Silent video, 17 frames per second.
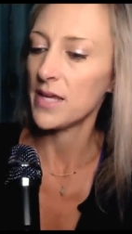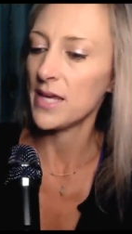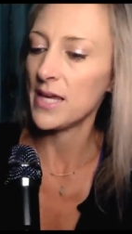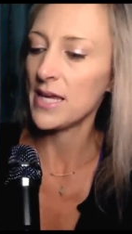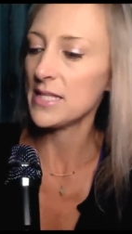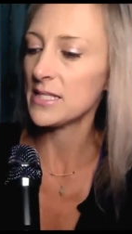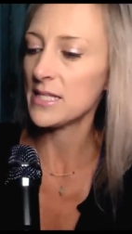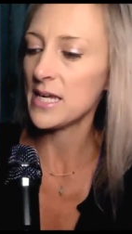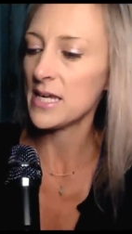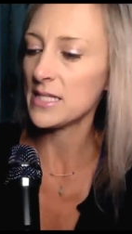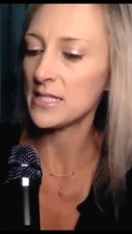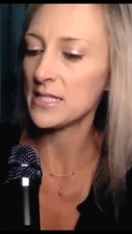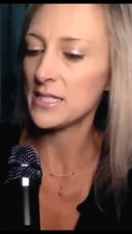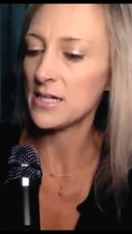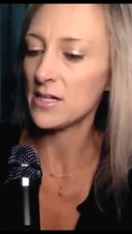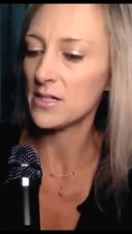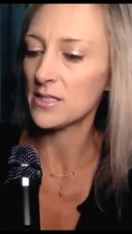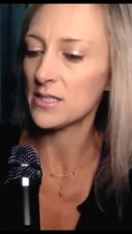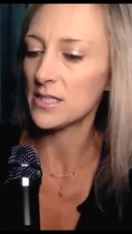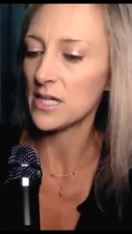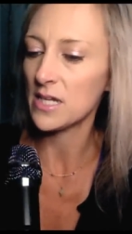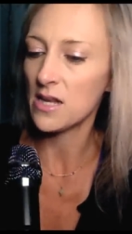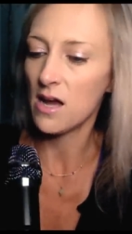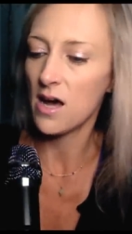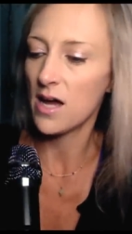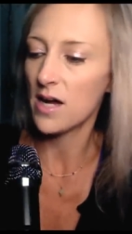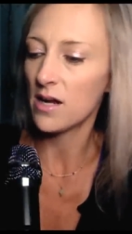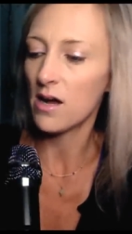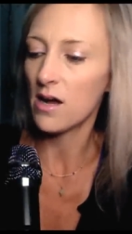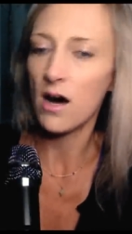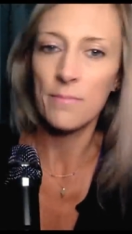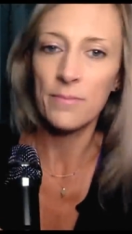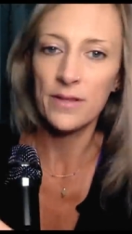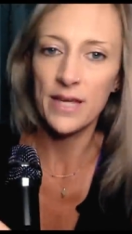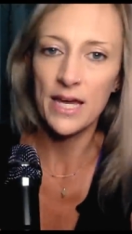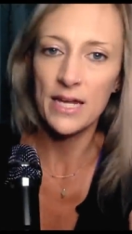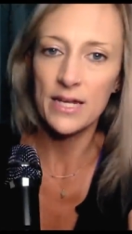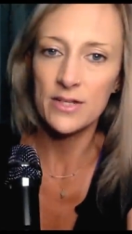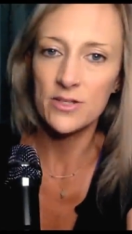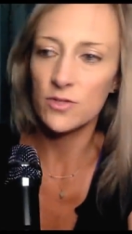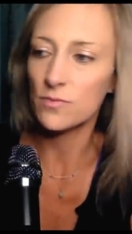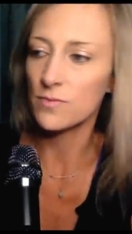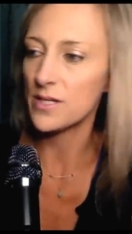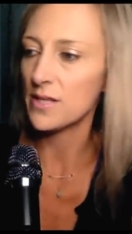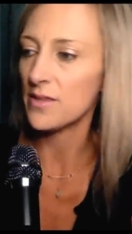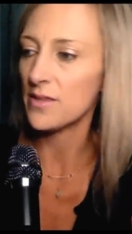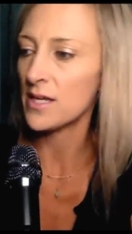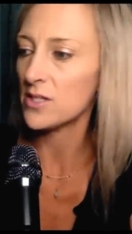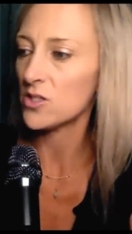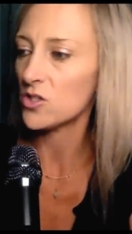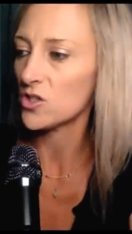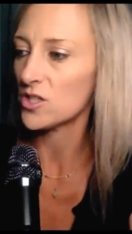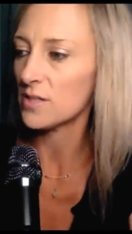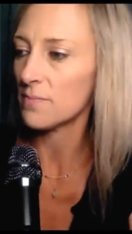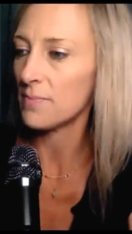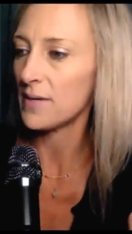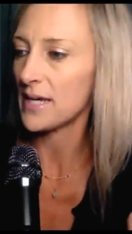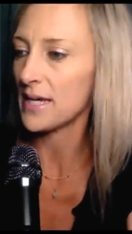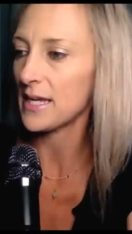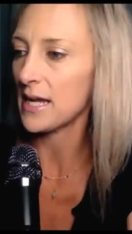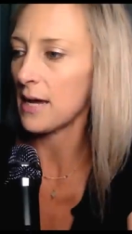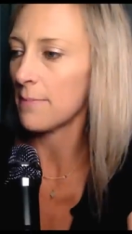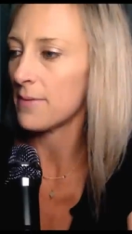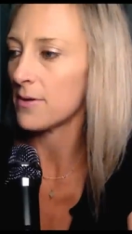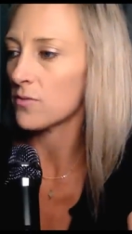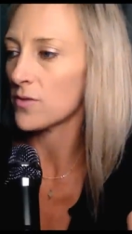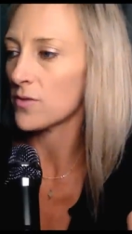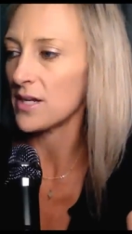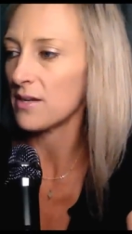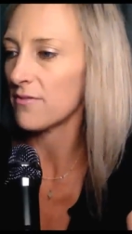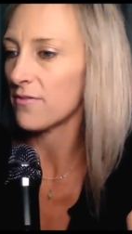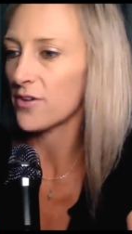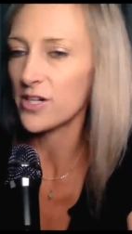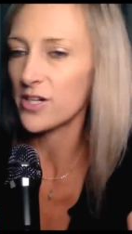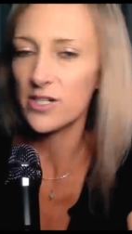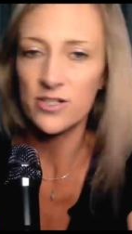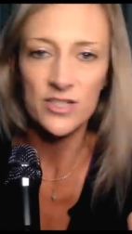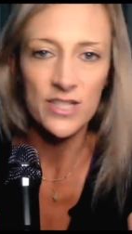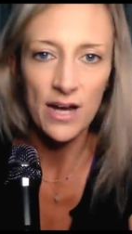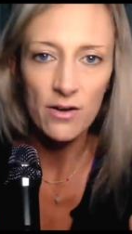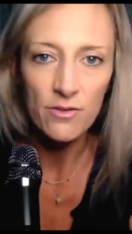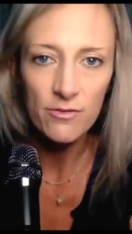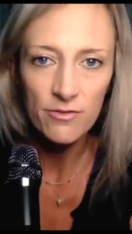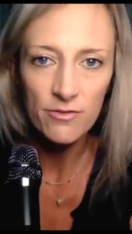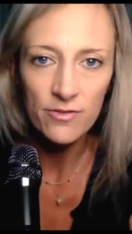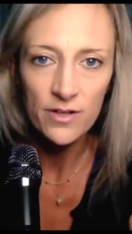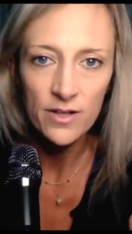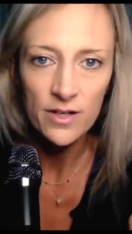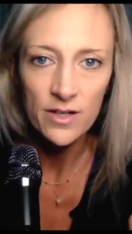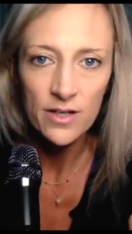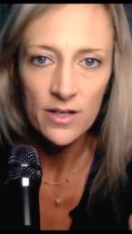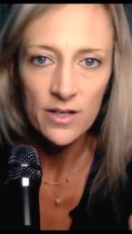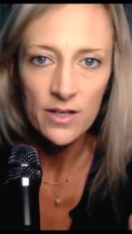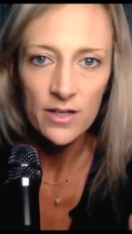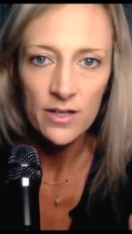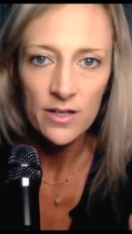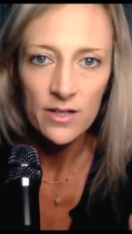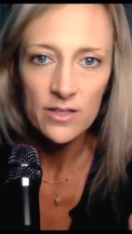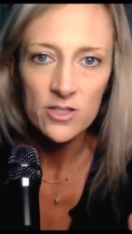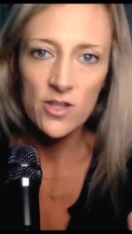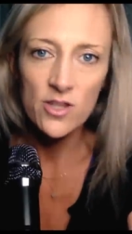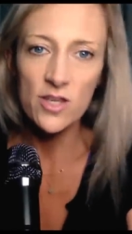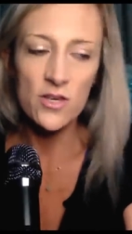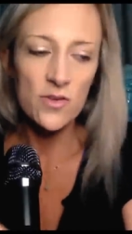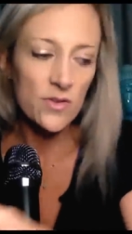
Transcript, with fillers: it's it's seriously not complicated to read this just to pick it up and read it for yourself so that